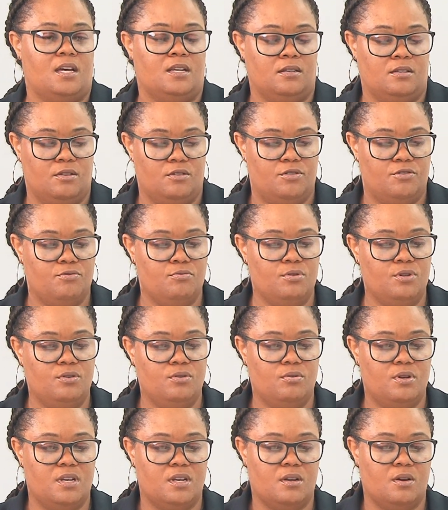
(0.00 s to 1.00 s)
And through
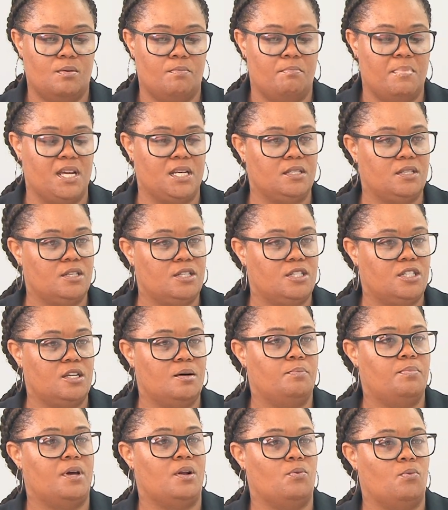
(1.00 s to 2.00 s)
doing
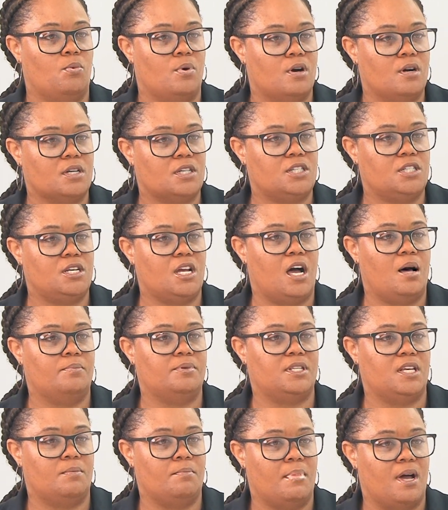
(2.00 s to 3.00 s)
mentorship and
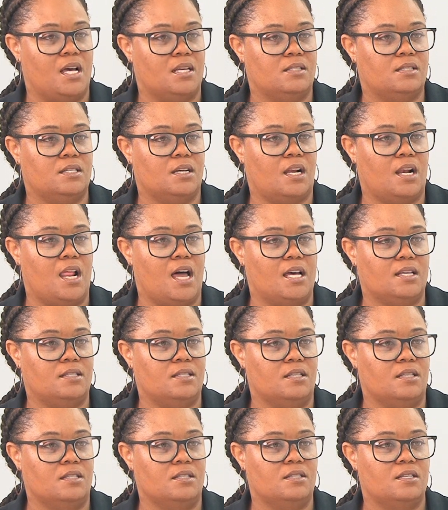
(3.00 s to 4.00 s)
workshops and master
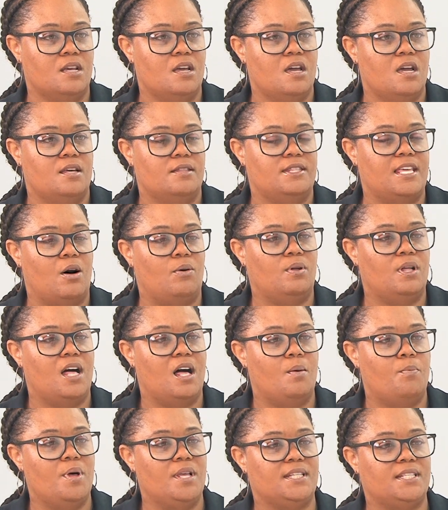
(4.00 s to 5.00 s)
classes, that will
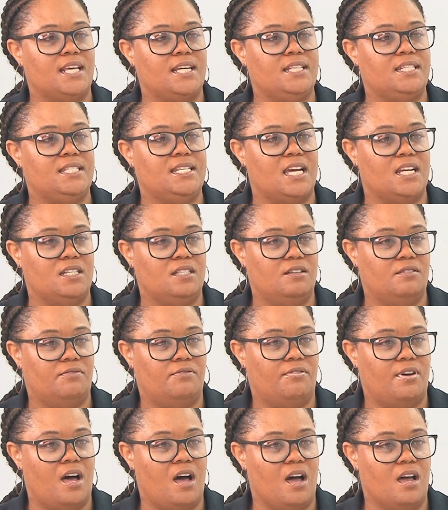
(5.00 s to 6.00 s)
help us
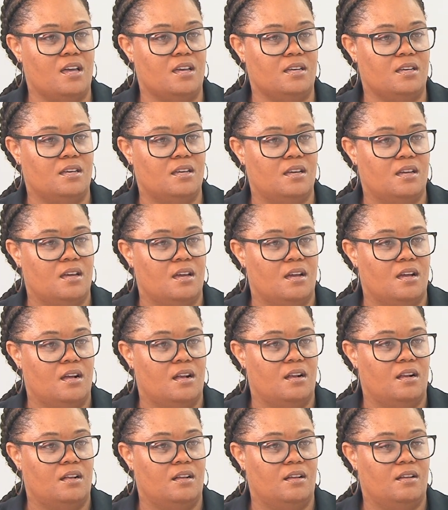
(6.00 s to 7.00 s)
identify
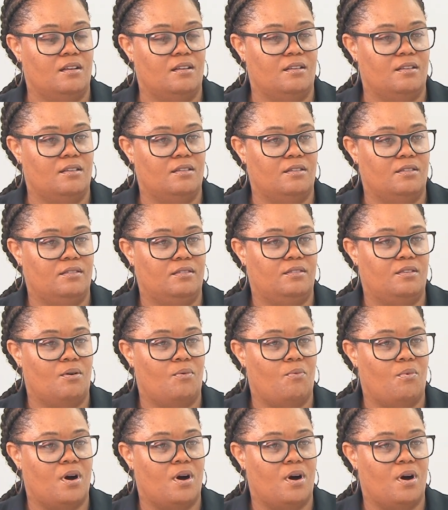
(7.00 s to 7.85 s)
the